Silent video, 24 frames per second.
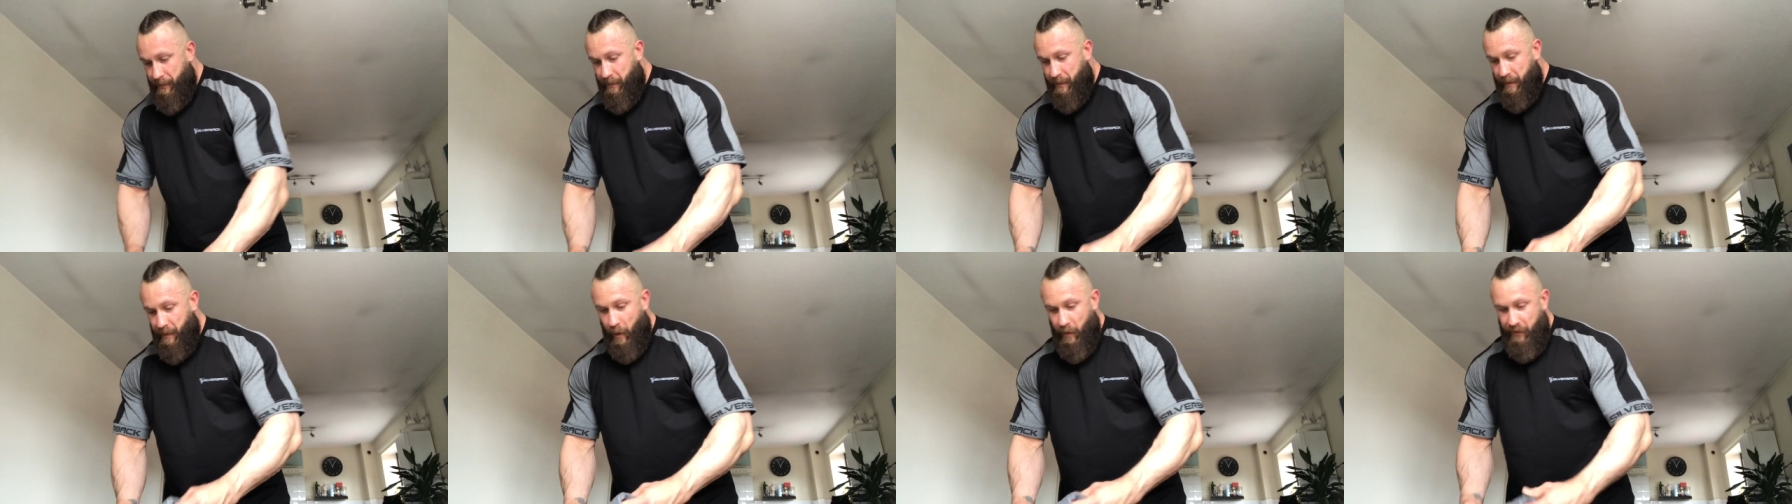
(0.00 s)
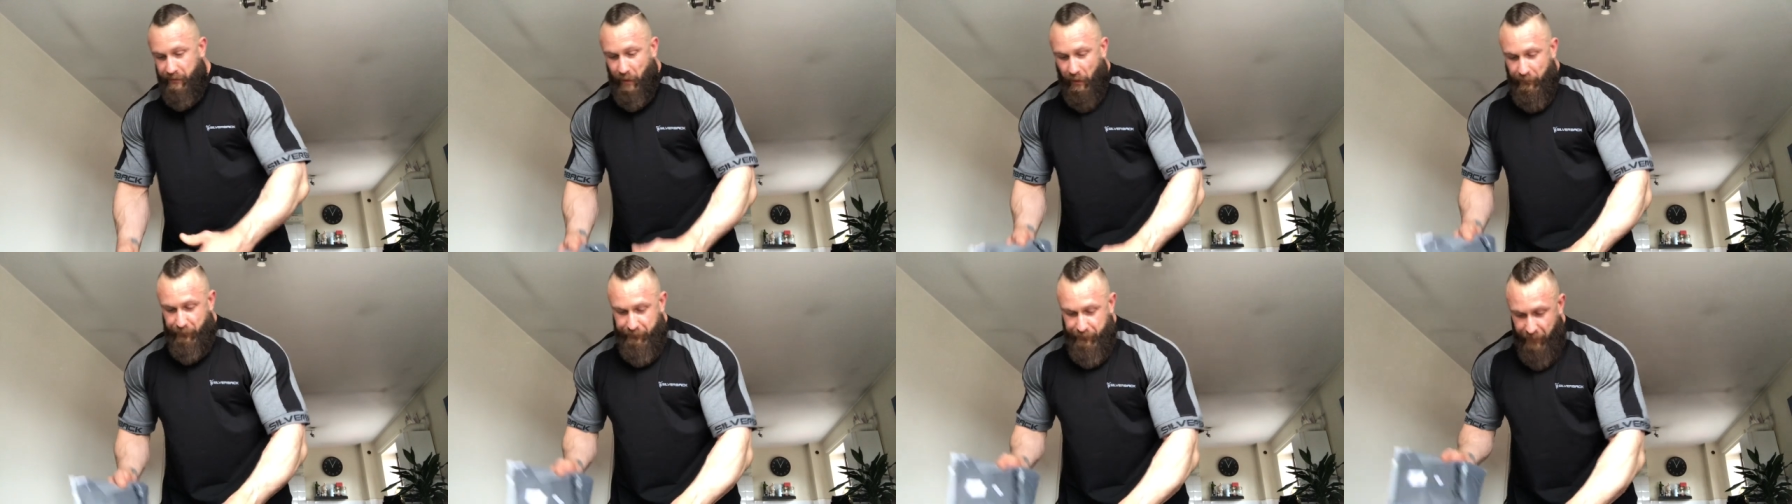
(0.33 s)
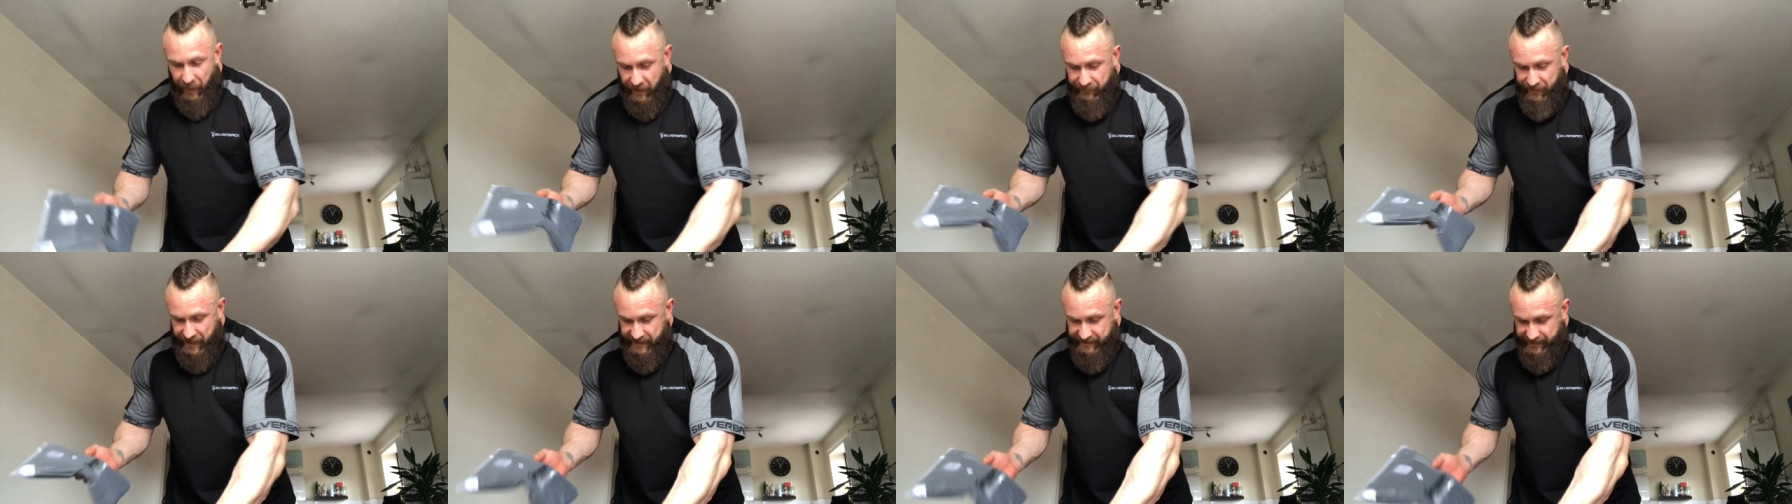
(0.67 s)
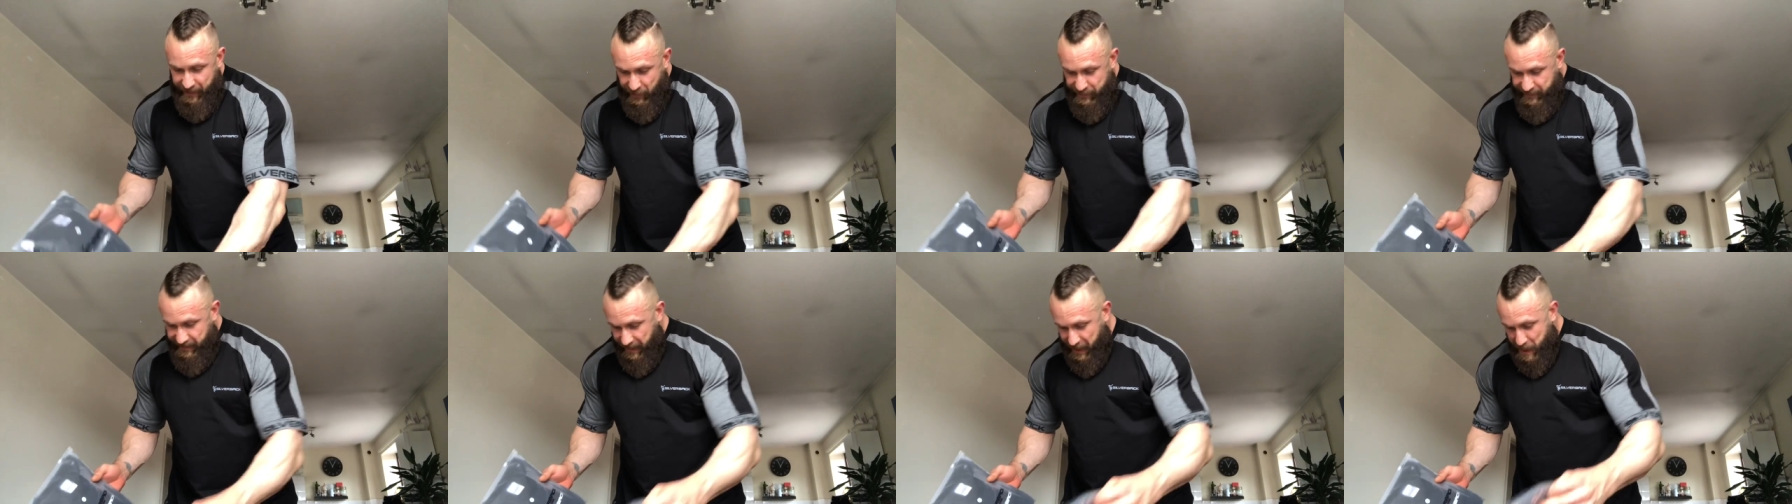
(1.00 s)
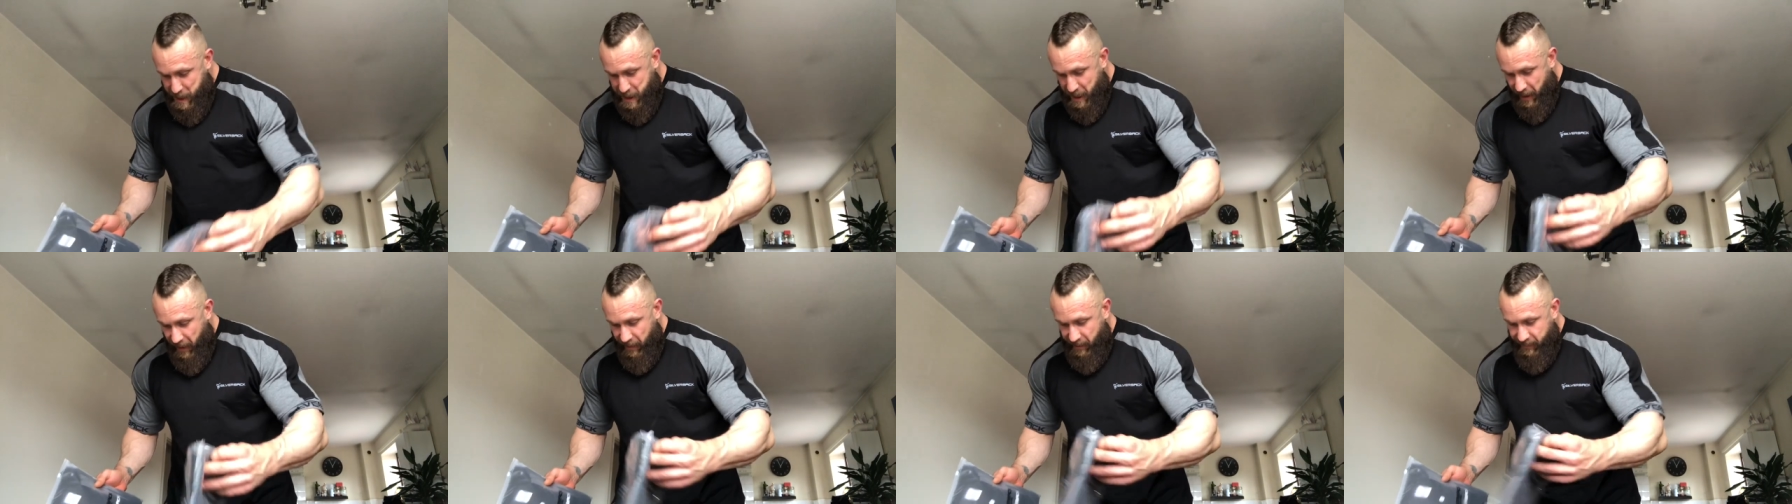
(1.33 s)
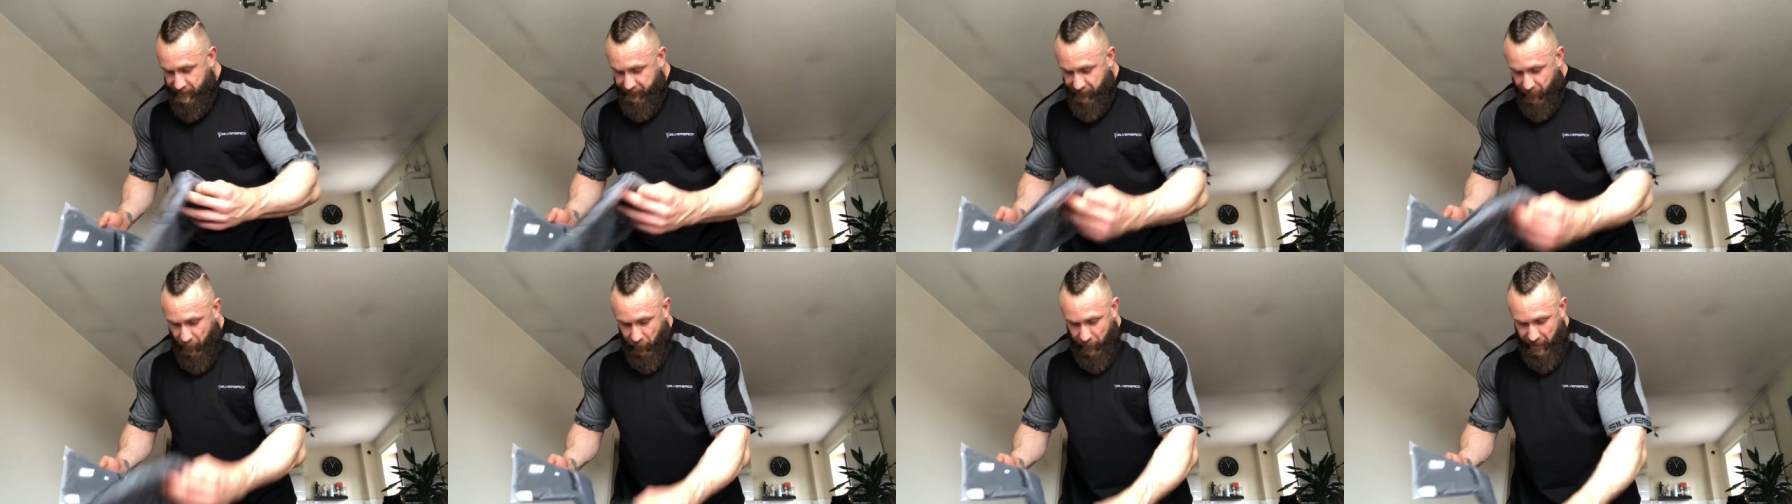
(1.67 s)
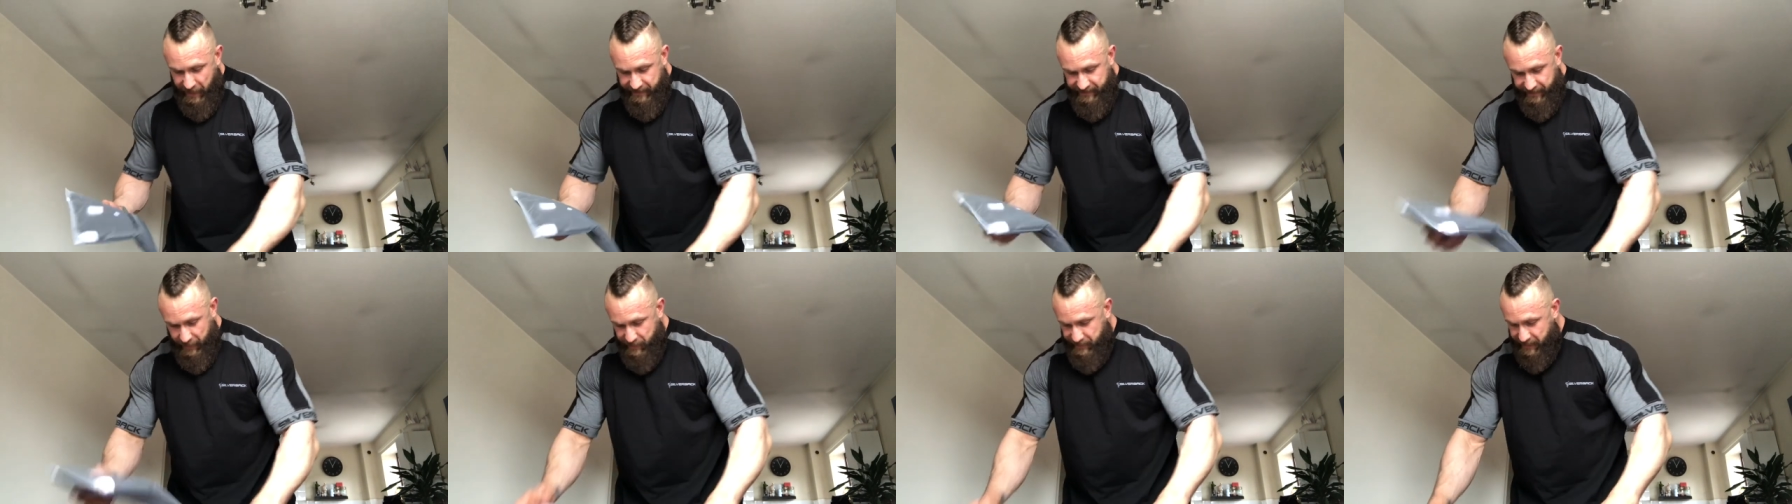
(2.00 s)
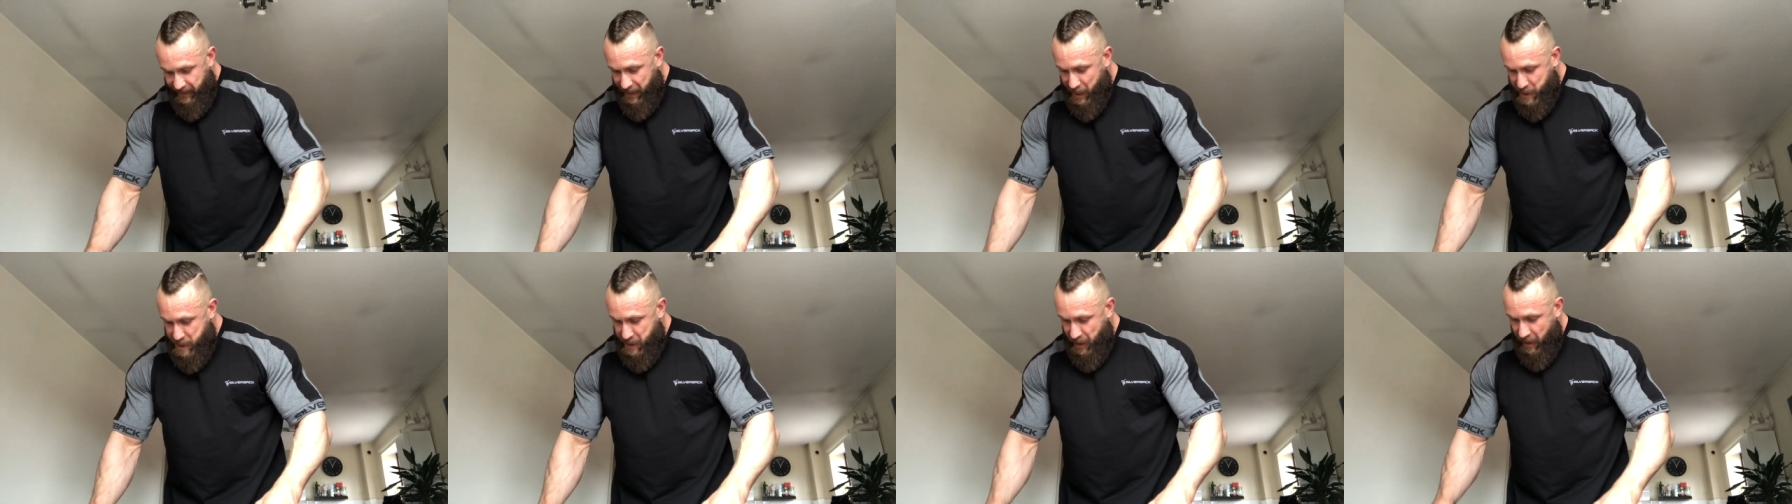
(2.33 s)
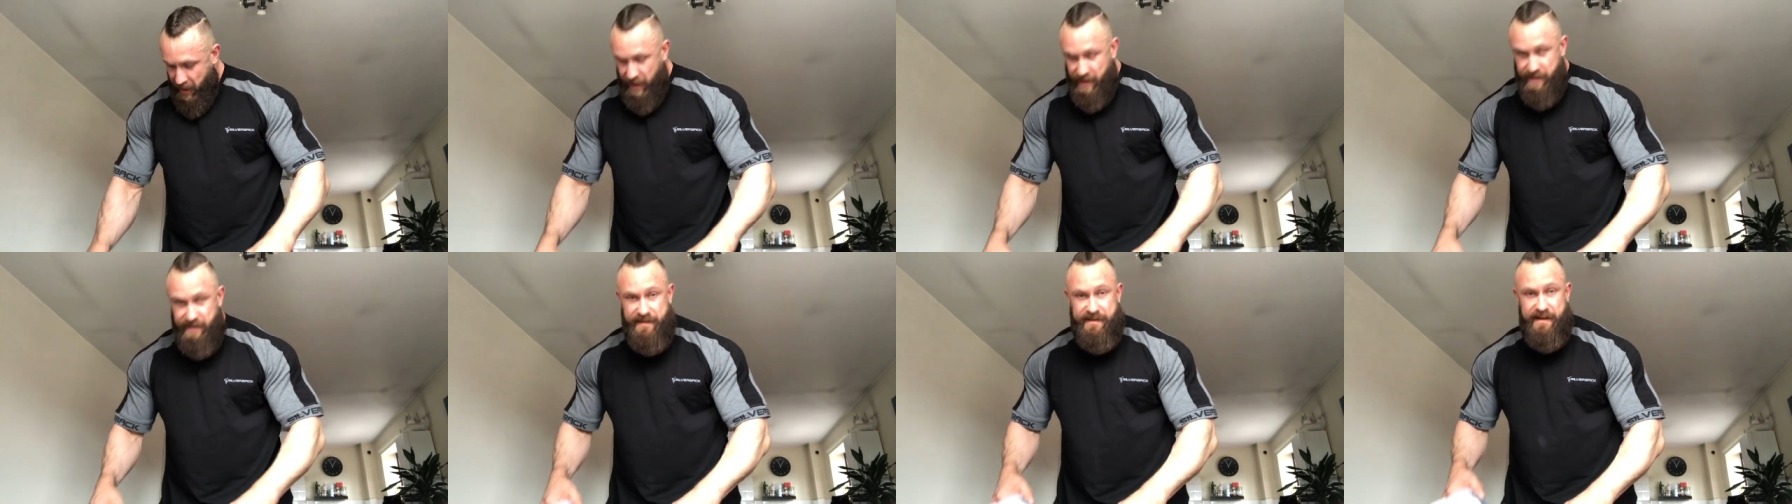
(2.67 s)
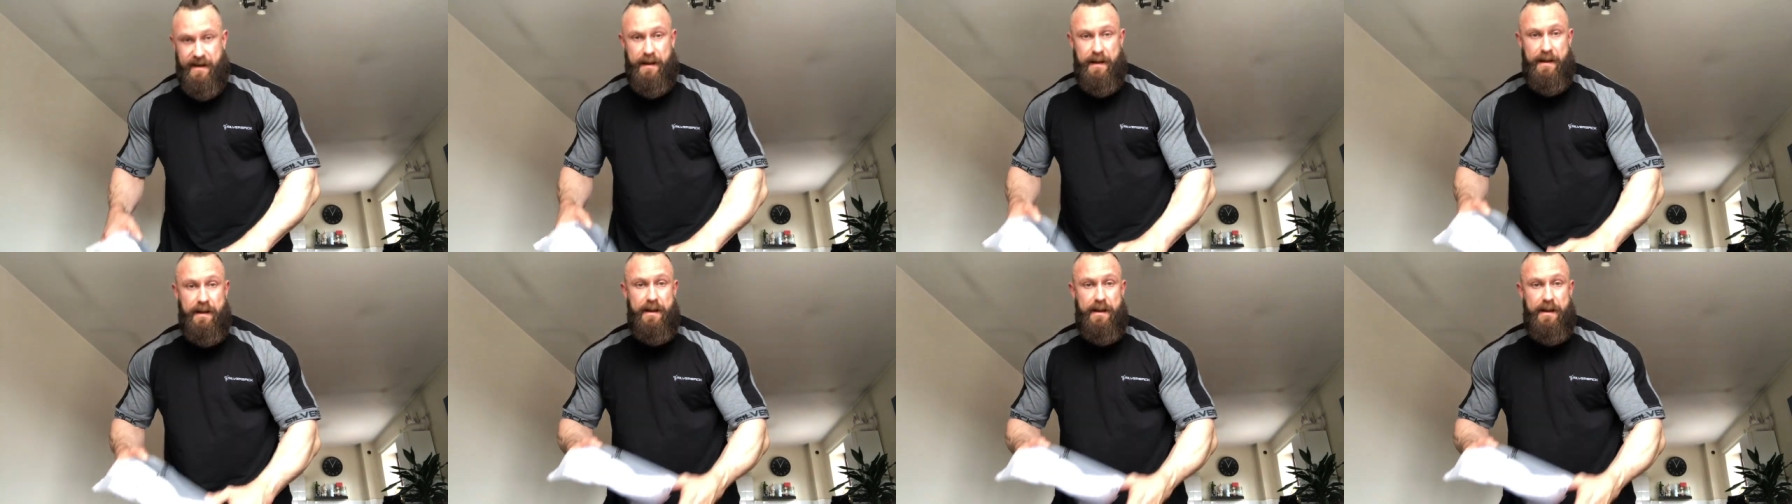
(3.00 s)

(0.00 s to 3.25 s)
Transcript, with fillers: But we've got 5XL t-shirts, 4XL t-shirts,